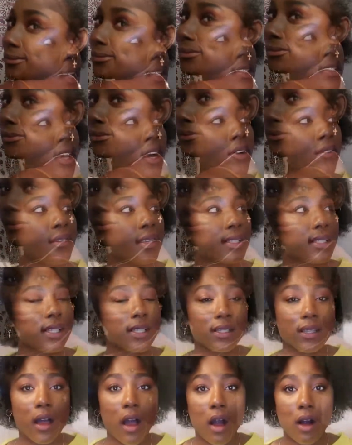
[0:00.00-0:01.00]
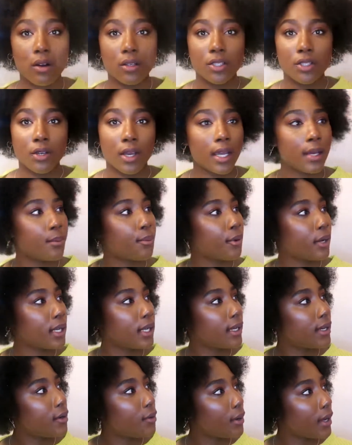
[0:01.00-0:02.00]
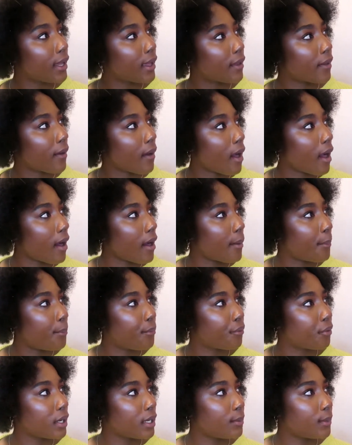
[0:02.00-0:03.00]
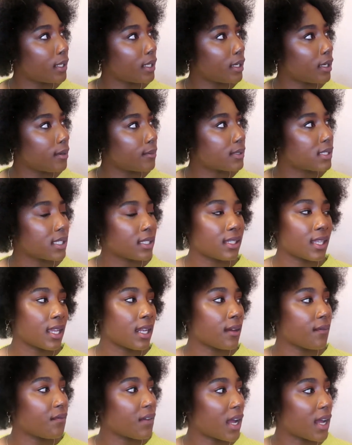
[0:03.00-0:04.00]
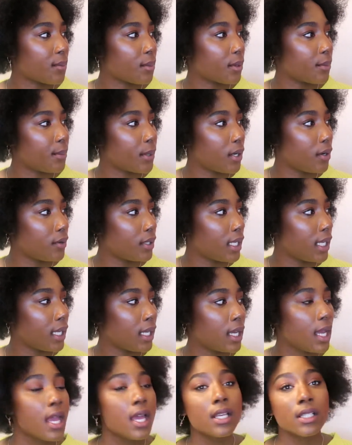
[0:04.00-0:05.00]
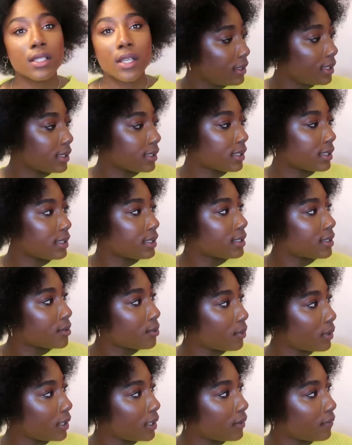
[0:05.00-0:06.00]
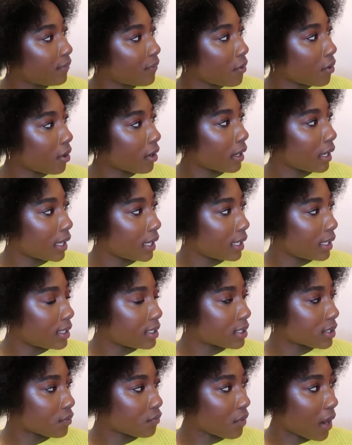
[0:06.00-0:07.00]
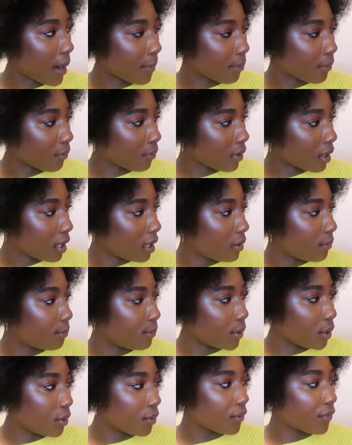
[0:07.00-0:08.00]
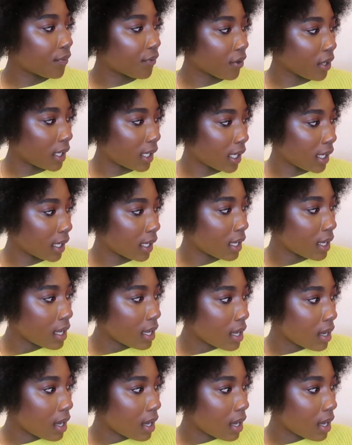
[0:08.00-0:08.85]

So this is the Outre Pretty Quick Premium Synthetic Fiber Pony. This is a 24-inch wraparound bulk free